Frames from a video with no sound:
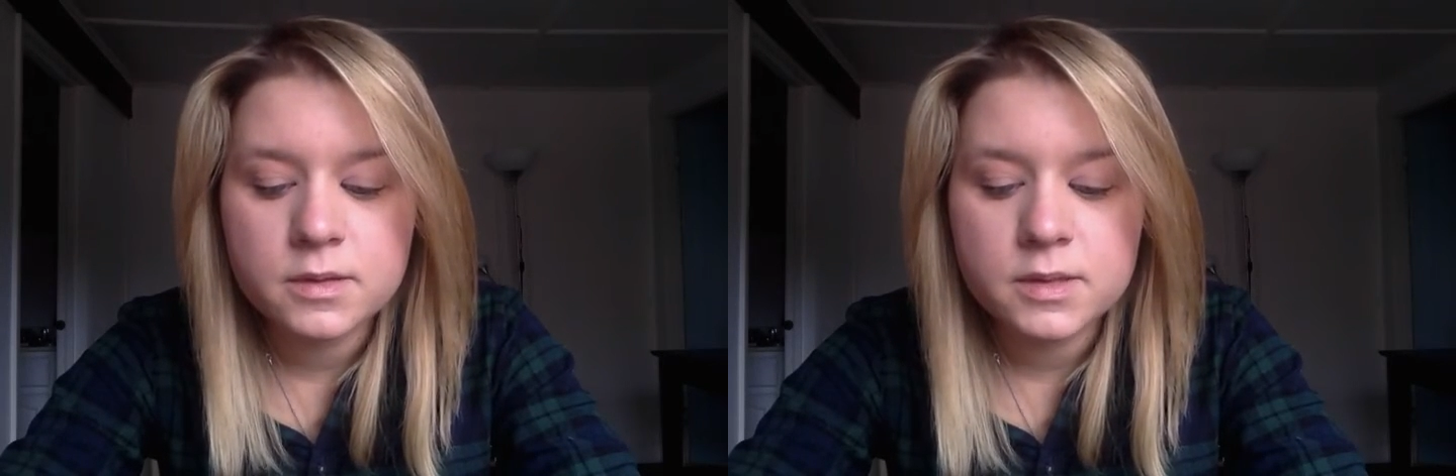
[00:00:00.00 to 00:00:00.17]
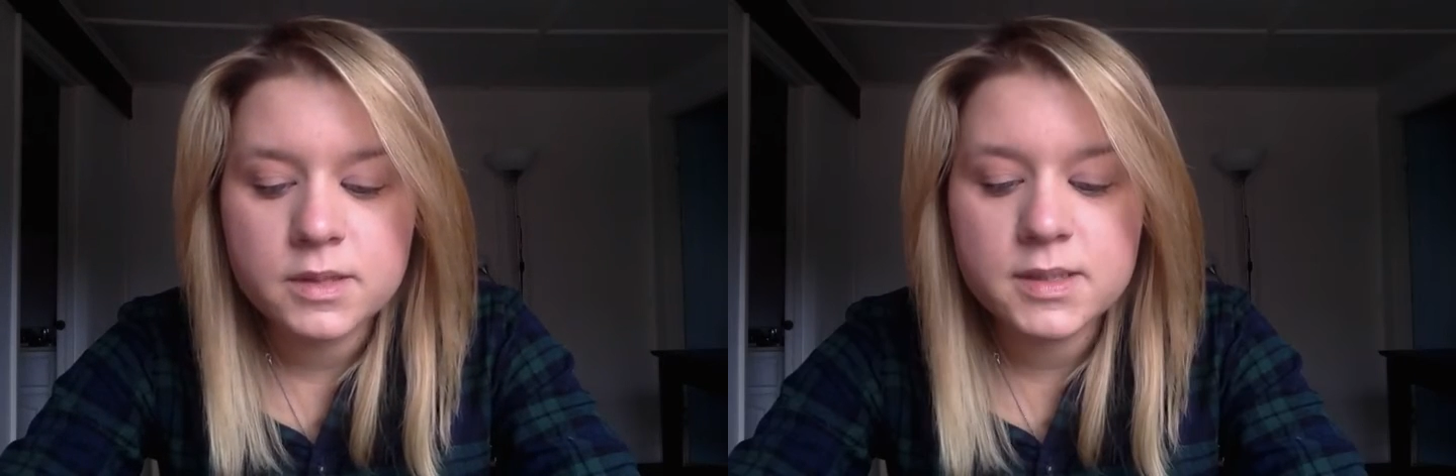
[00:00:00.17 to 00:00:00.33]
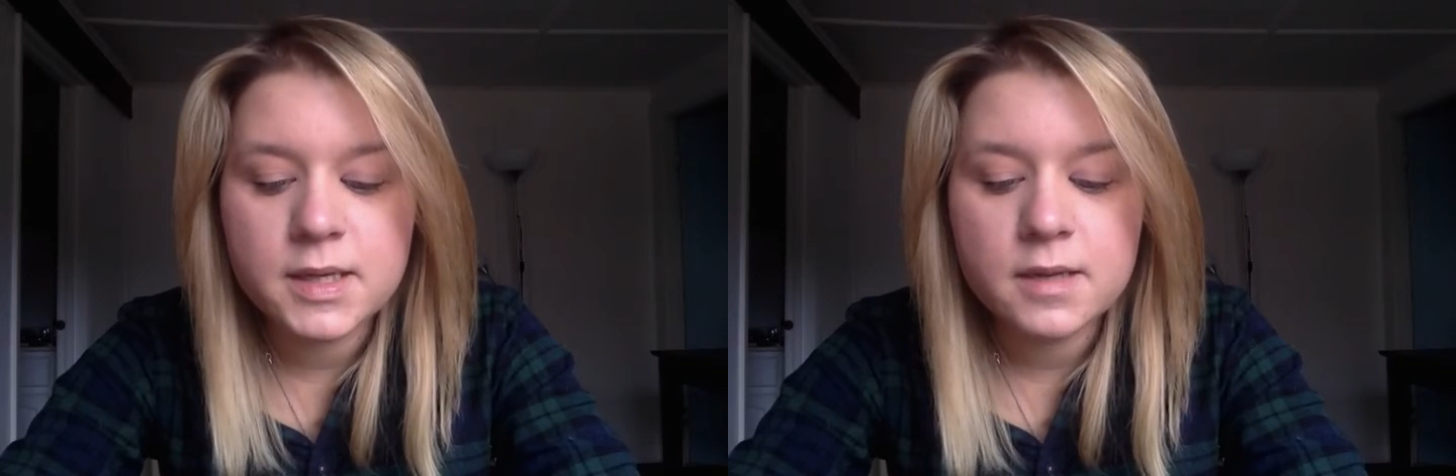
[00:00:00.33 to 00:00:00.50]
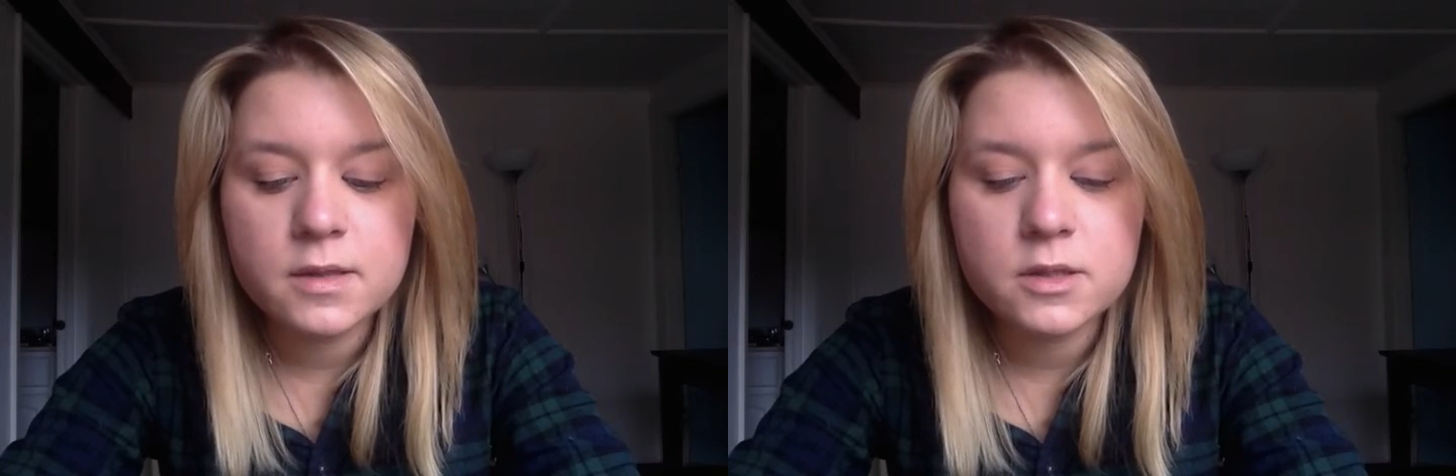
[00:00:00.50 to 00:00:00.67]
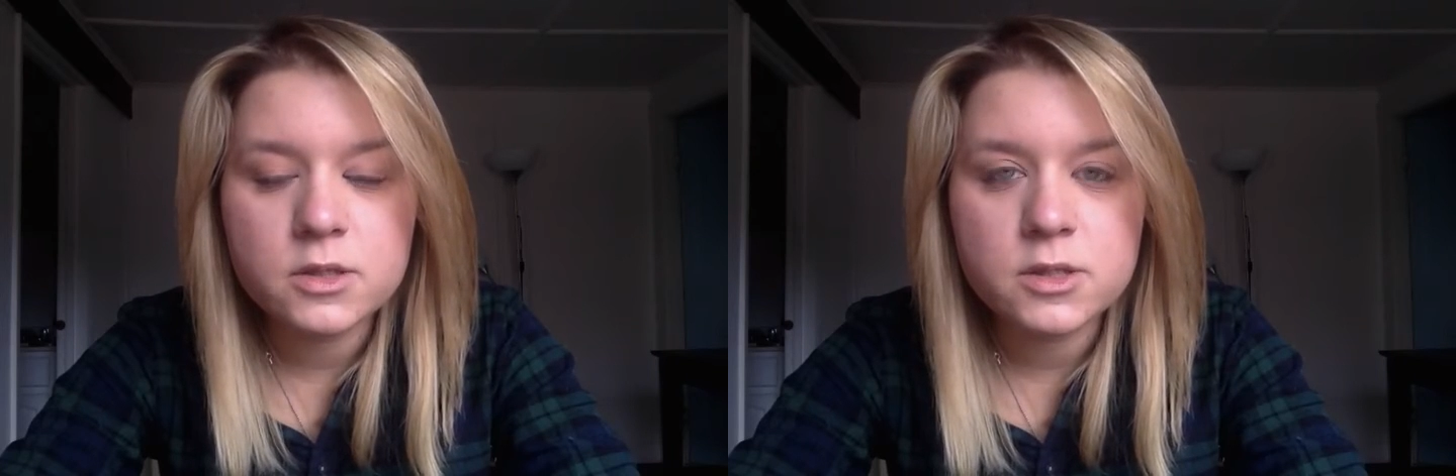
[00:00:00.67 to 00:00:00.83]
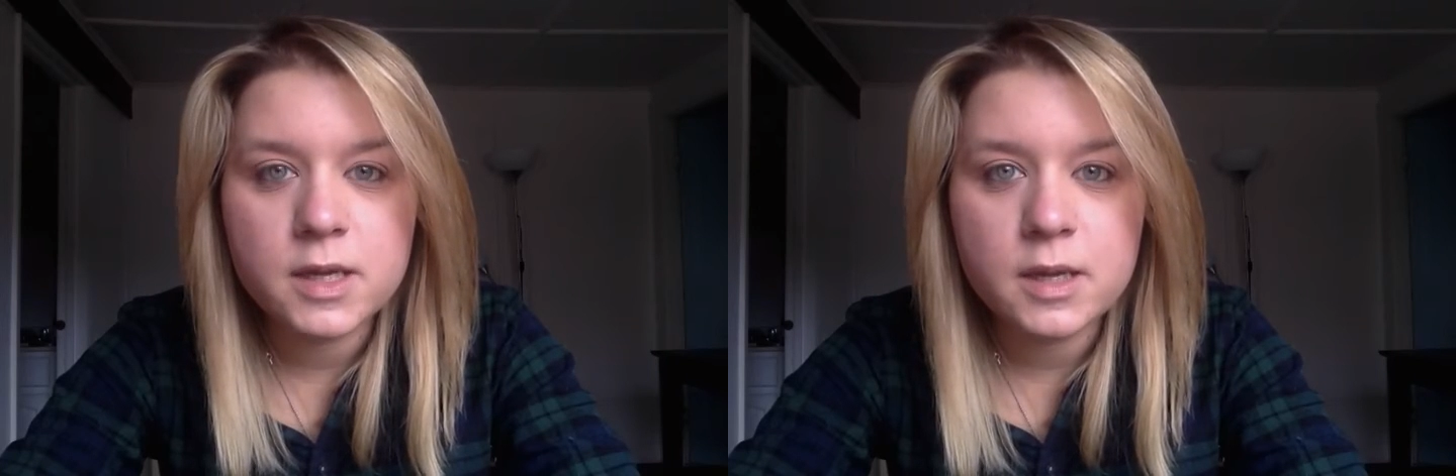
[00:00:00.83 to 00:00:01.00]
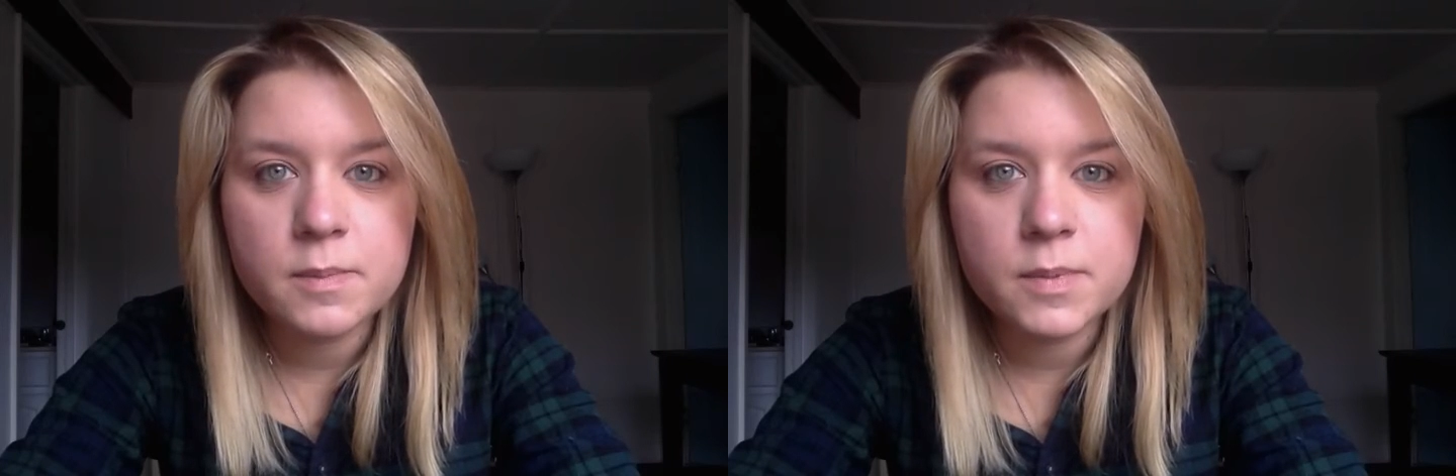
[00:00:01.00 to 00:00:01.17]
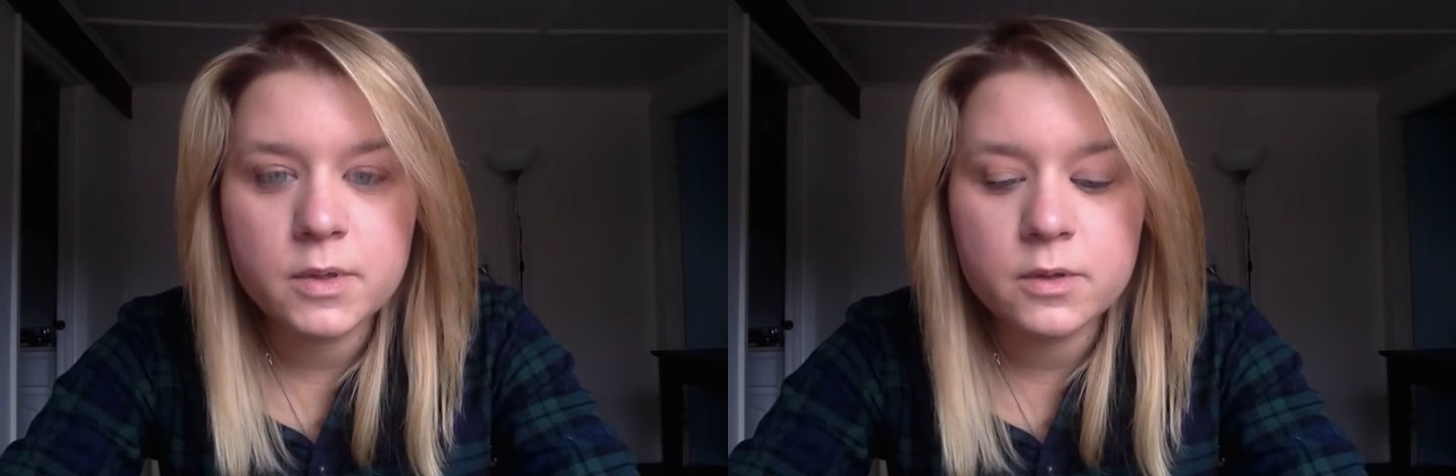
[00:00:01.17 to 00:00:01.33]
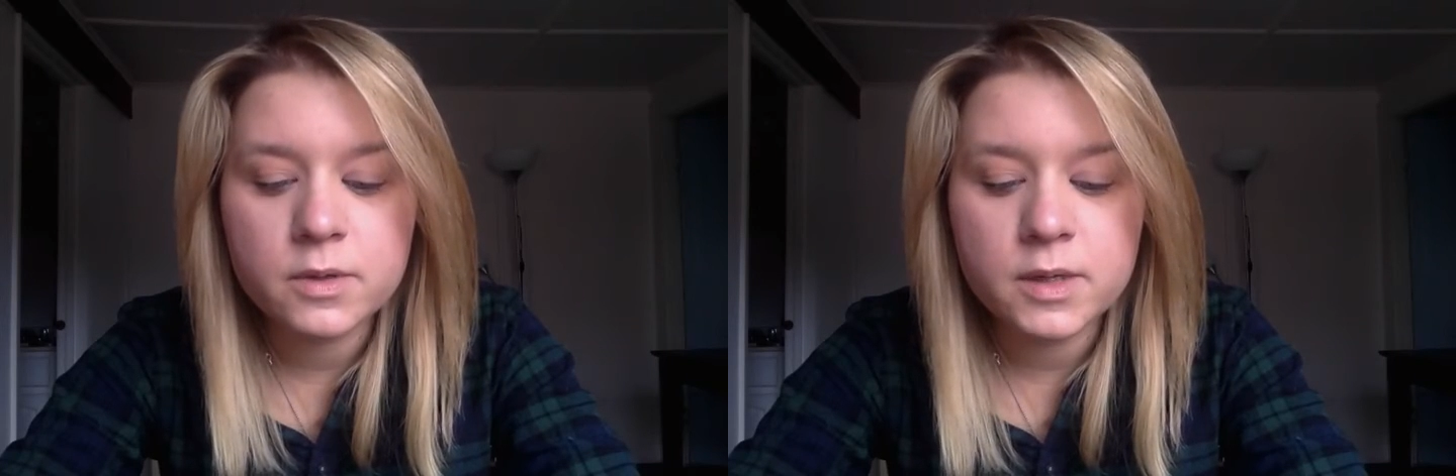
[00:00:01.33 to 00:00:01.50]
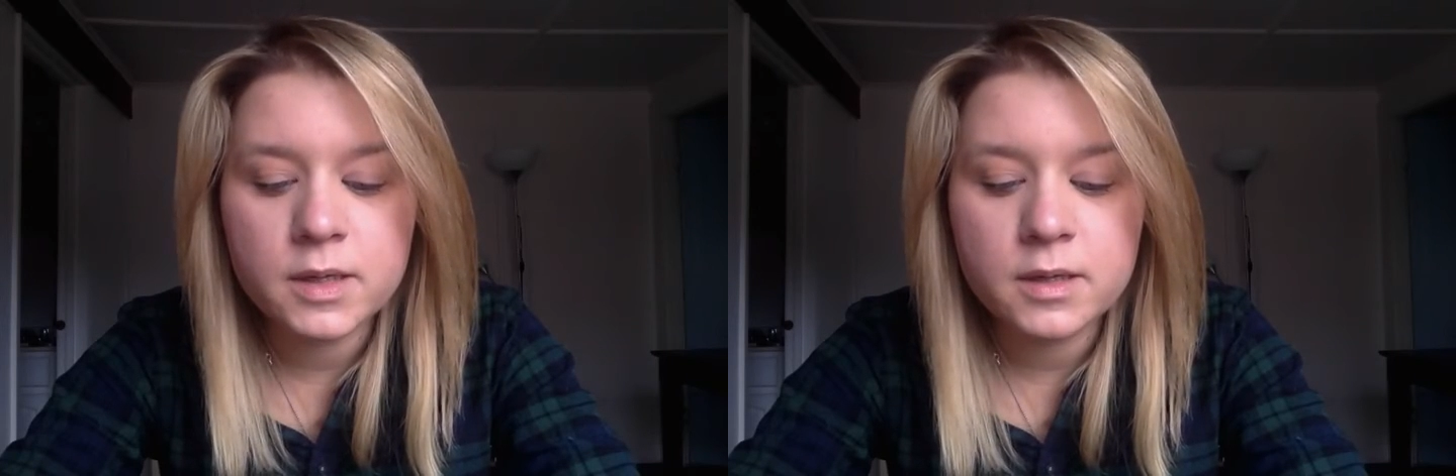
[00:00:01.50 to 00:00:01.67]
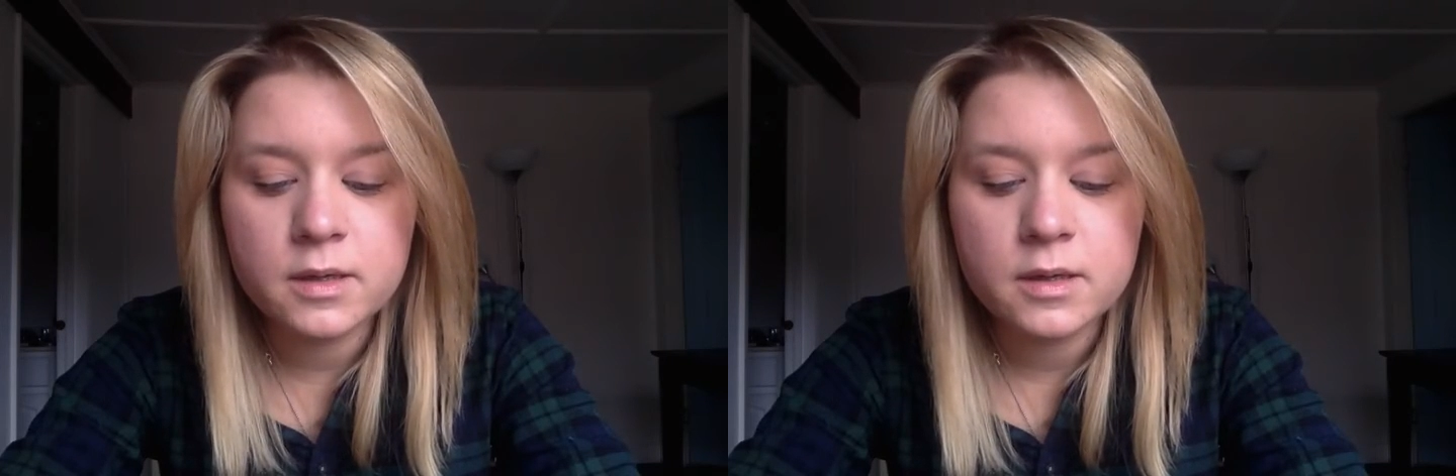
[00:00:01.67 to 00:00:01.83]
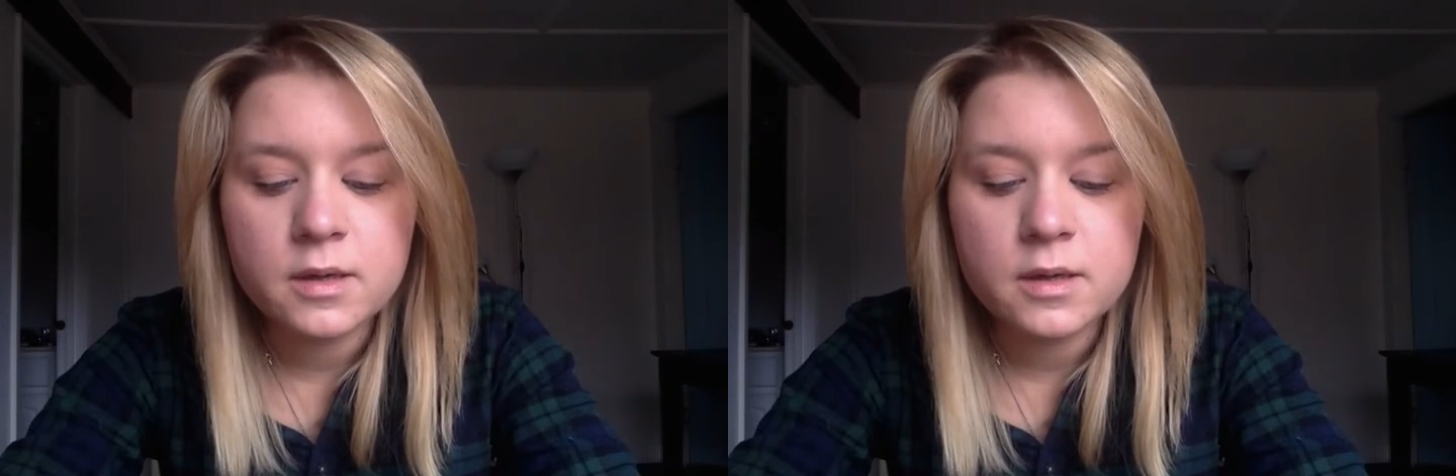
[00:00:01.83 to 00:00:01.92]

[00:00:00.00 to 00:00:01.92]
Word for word: to take the shape agreed